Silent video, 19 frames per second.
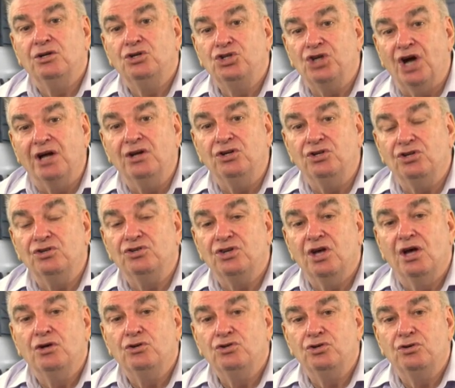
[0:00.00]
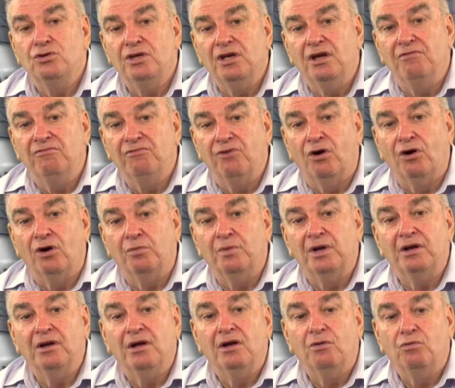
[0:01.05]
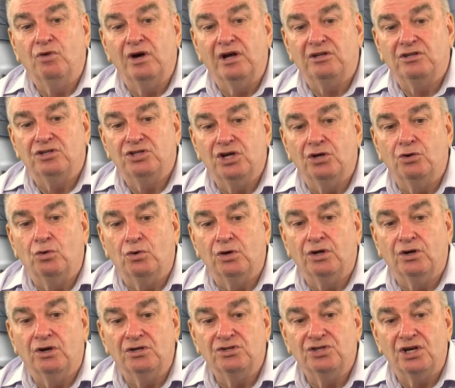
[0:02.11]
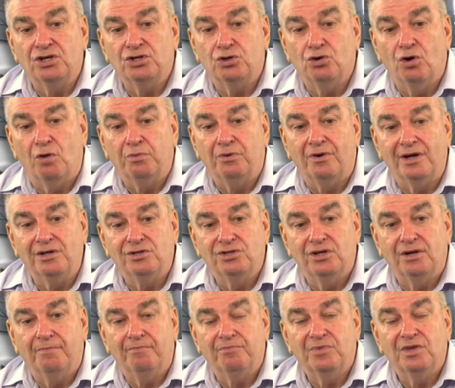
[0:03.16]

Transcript: changes to the environment which an organisation operates in.